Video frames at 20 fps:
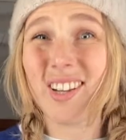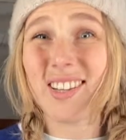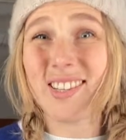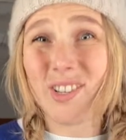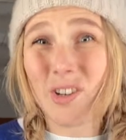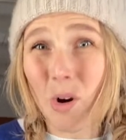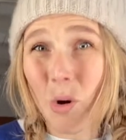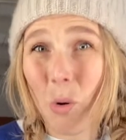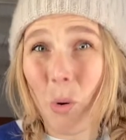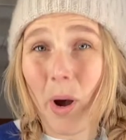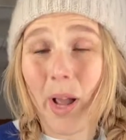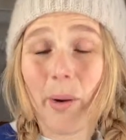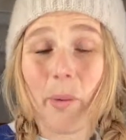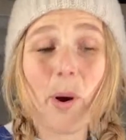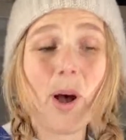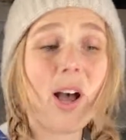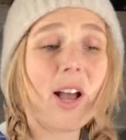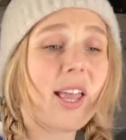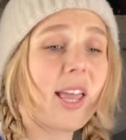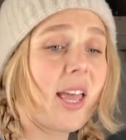It's not quite
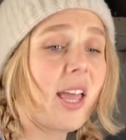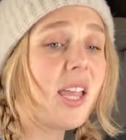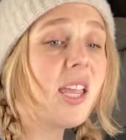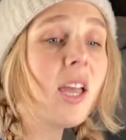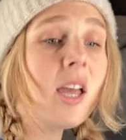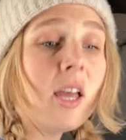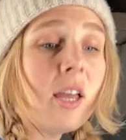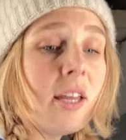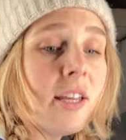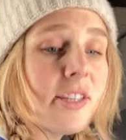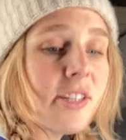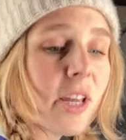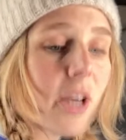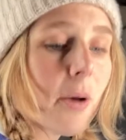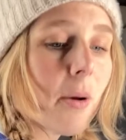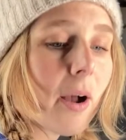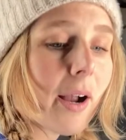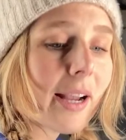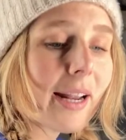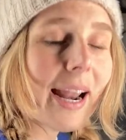working, so
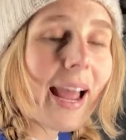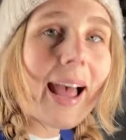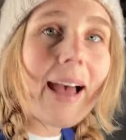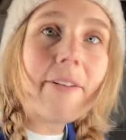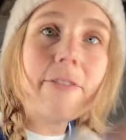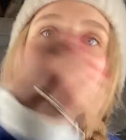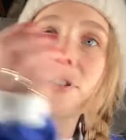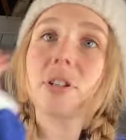I'm going to have